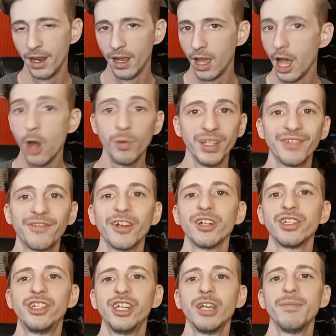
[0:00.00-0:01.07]
Hoenn's first
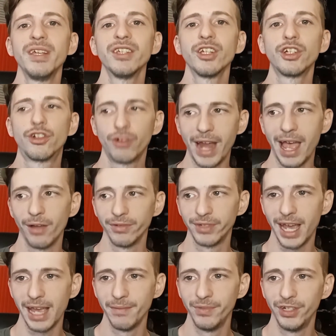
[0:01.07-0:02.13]
gym is a
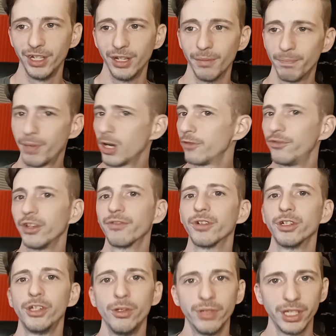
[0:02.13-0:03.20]
Ground-type gym, perfect for
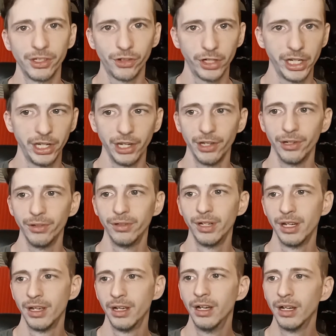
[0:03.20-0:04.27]
choosing Treecko.
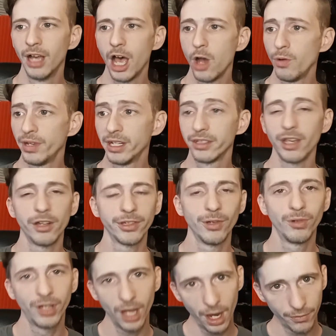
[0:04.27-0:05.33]
Hoenn is also
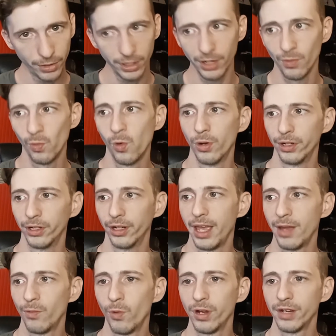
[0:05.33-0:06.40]
covered in water,
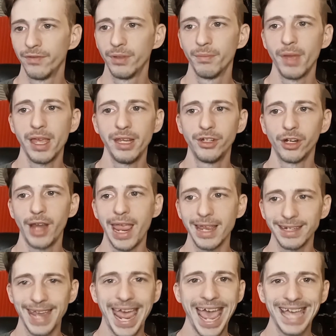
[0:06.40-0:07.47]
and one of the major
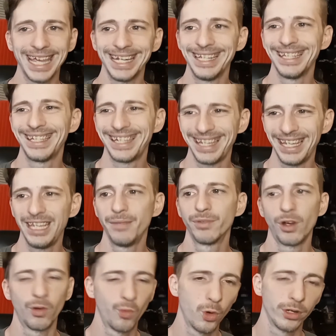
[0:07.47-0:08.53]
antagonist teams
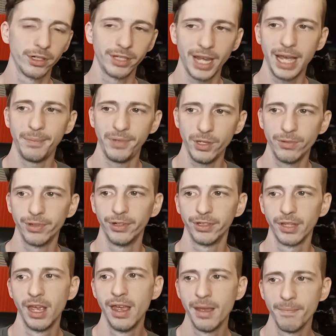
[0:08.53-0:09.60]
are water-type users,
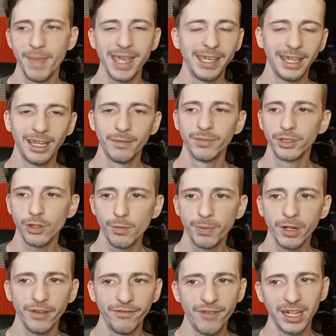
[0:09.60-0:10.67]
making him super
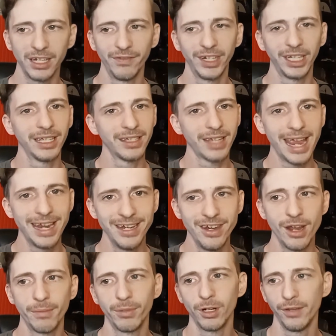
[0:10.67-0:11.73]
effective against a
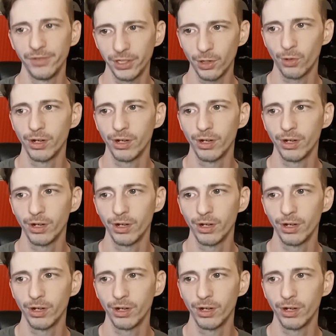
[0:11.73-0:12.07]
number of story